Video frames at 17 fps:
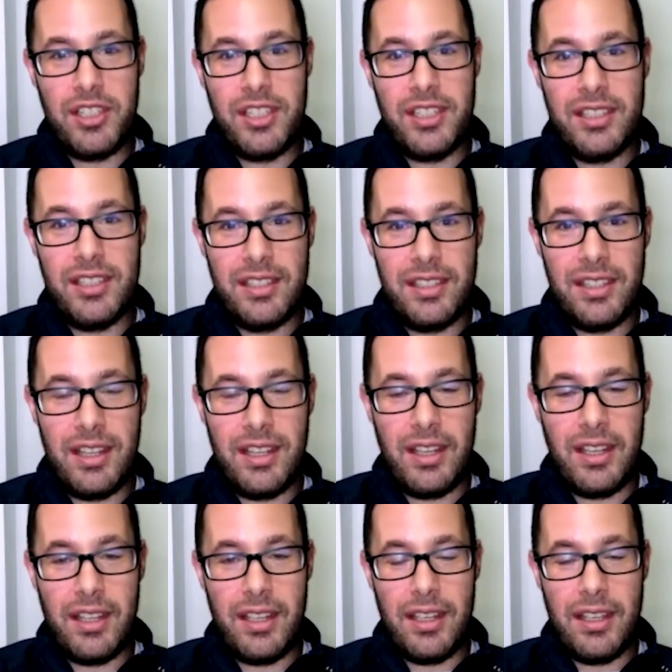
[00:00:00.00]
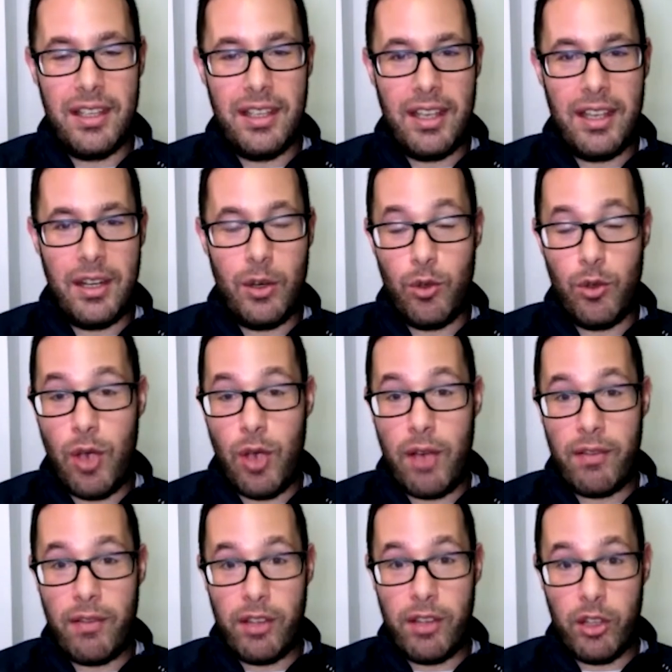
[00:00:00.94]
And I know you have a
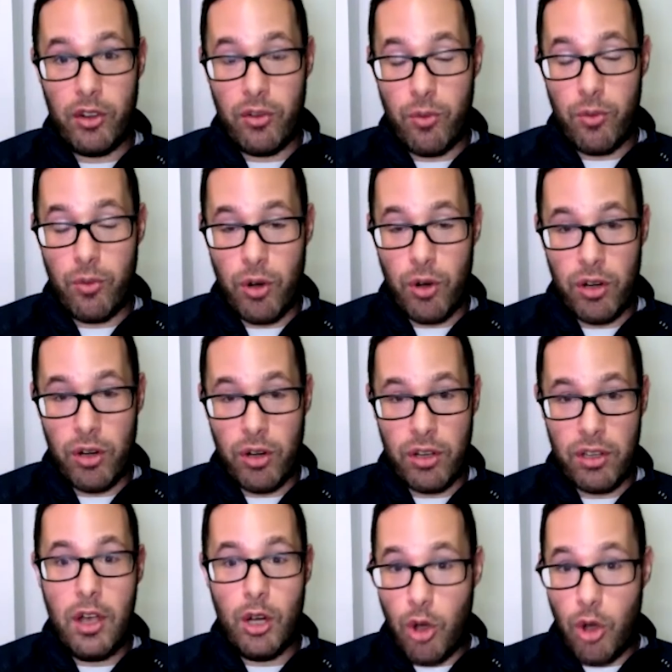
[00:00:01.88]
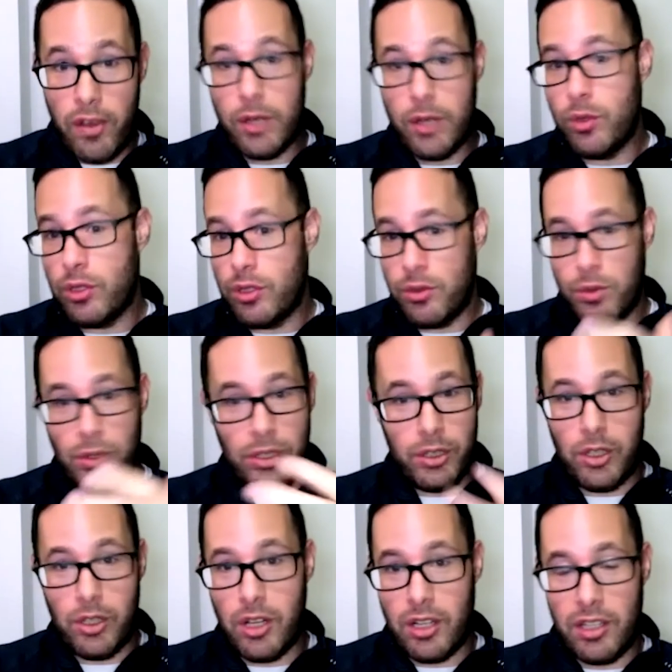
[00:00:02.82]
lot work on COVID, which
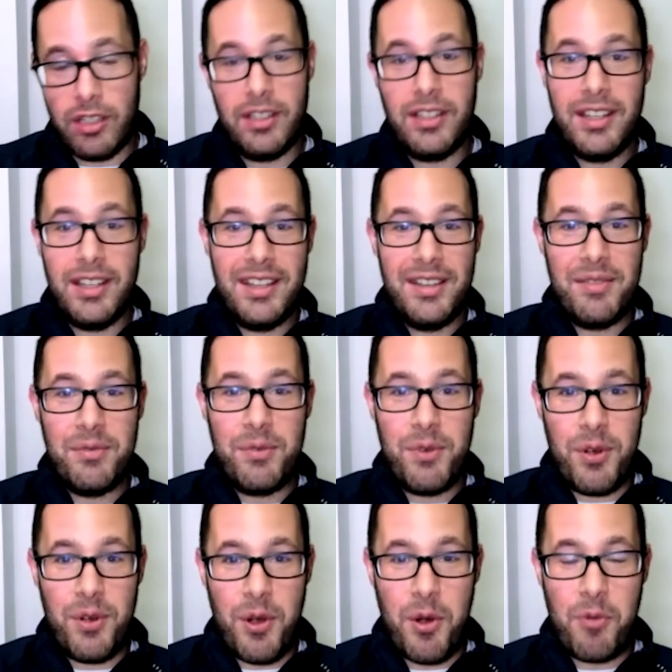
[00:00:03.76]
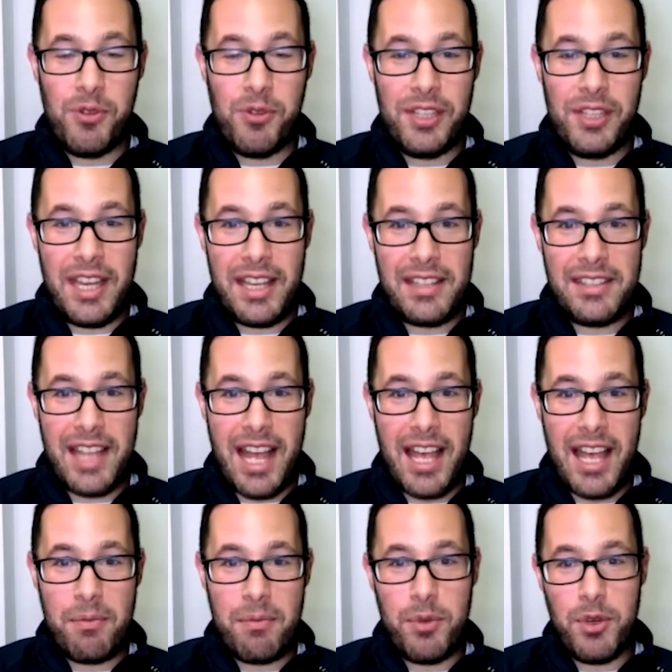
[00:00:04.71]
we'll talk hopefully next
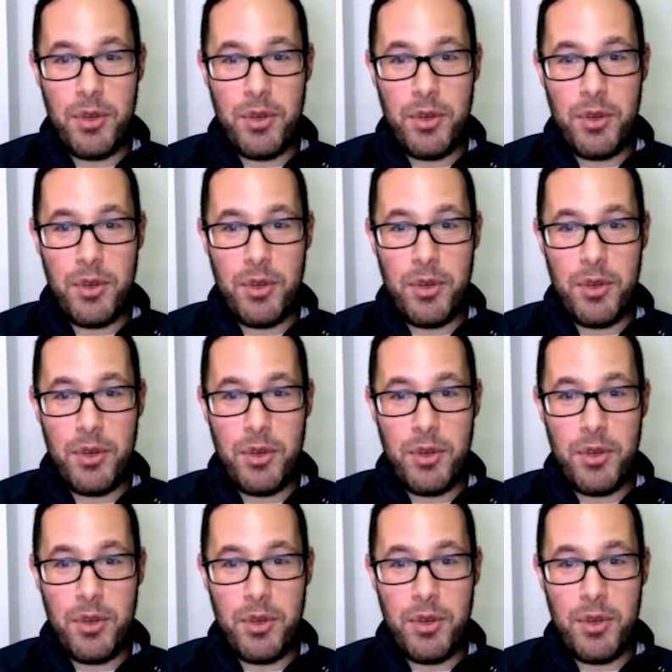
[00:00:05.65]
time.